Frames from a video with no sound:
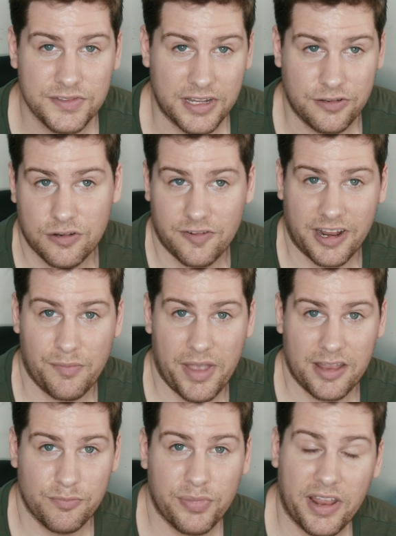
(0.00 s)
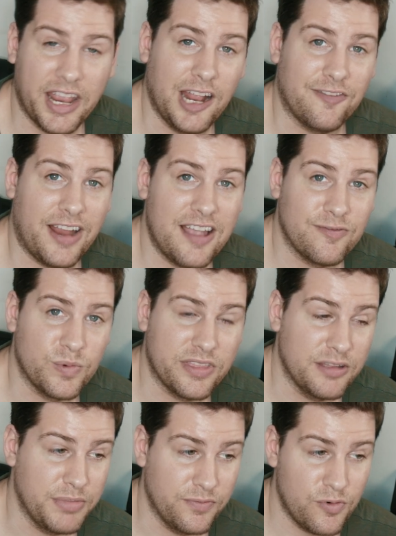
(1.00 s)
I do recommend playing around with
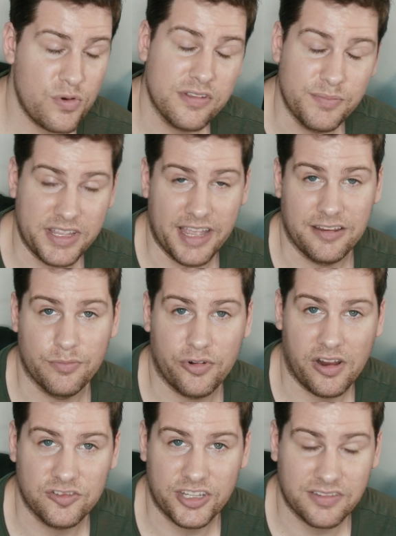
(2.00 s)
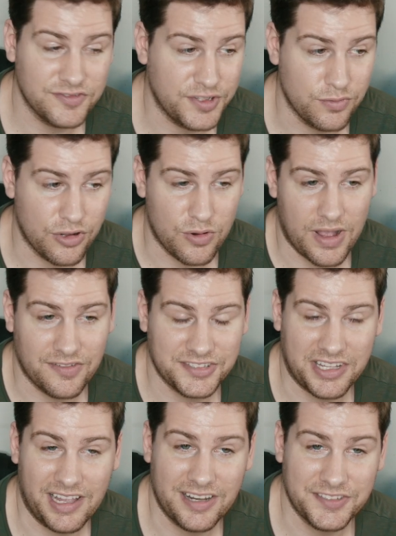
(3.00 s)
it before you begin your project. So go
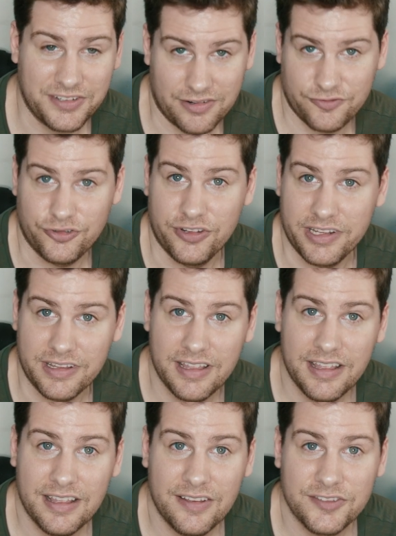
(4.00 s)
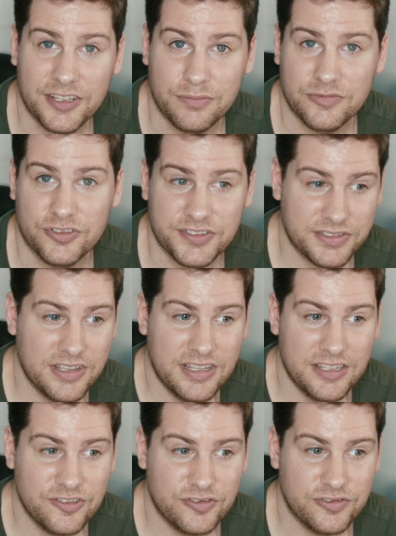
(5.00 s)
outside, start shooting some just
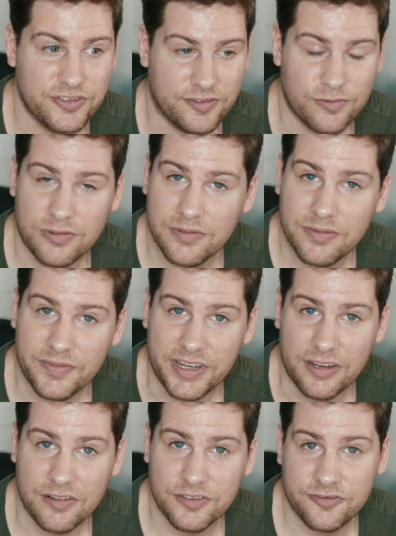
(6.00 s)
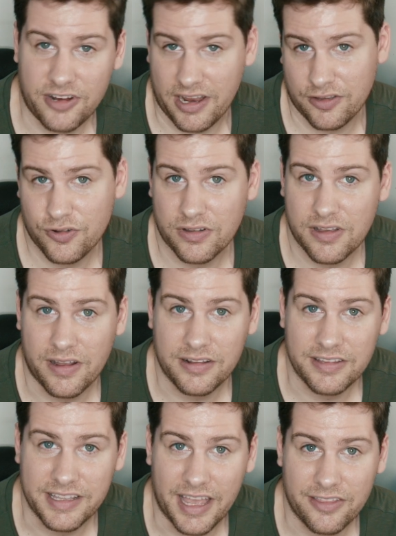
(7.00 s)
general videos, try and cut it
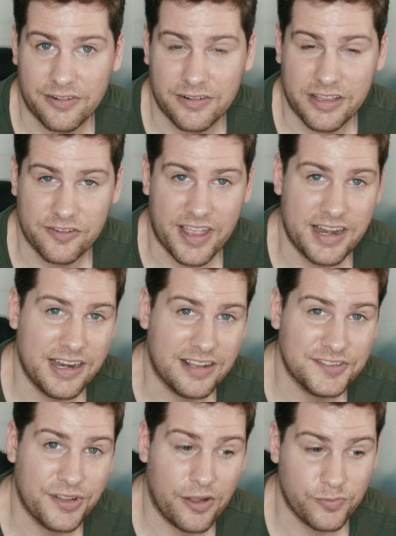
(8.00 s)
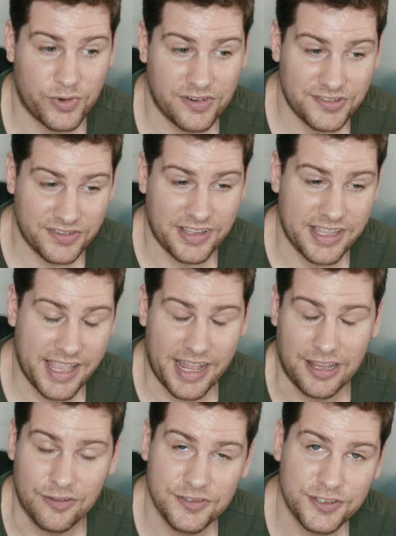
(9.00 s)
together in your editing software so you get
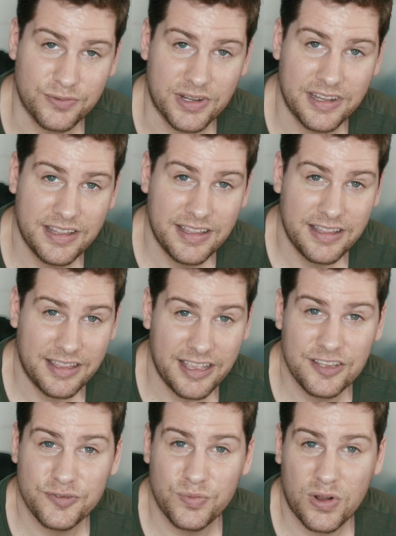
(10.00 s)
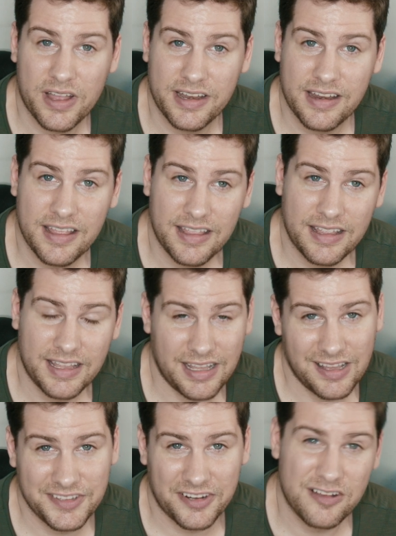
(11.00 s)
used to it. Each one
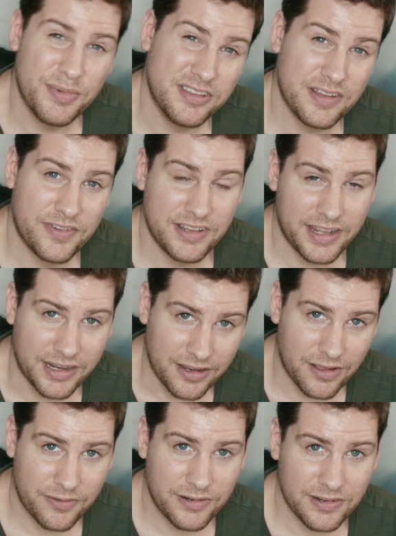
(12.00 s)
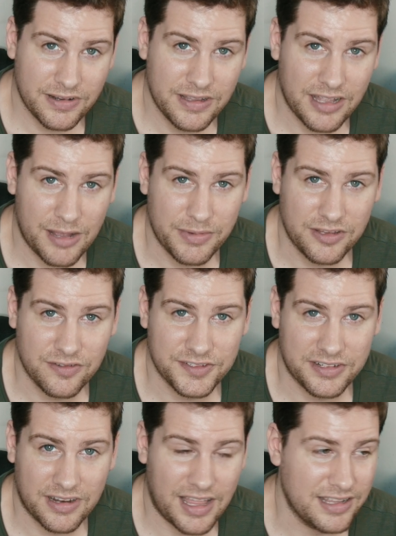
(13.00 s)
is a little bit different than the other. I've been
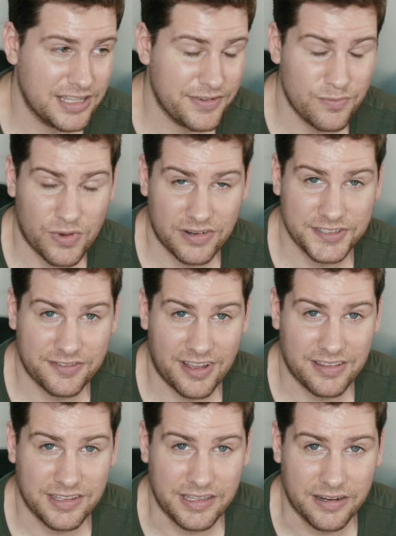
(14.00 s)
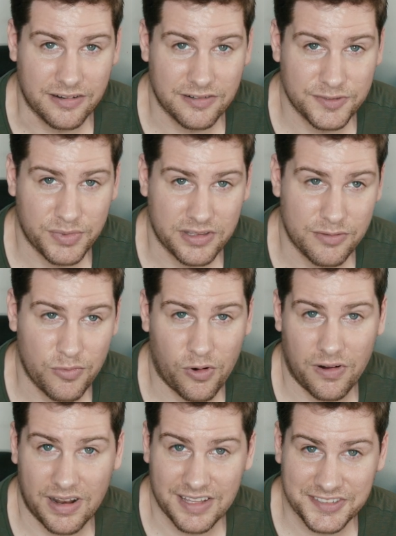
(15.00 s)
using a lot of different ones throughout the years, but they're more
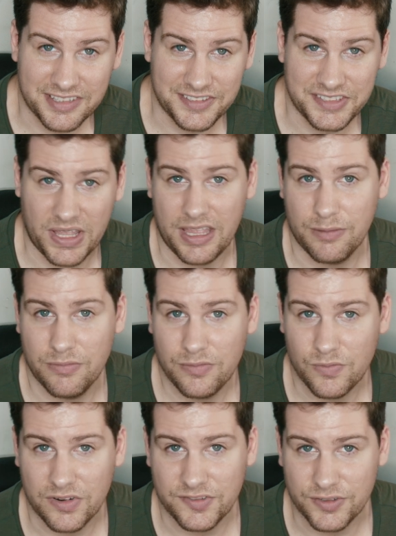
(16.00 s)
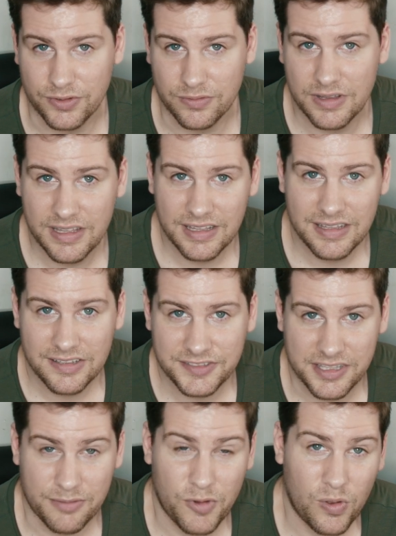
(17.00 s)
or less the same once you
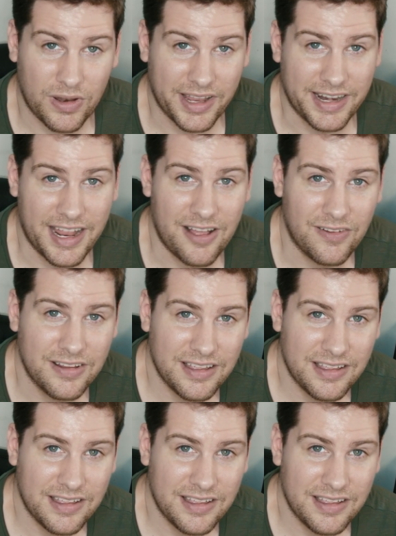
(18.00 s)
see them all laid out.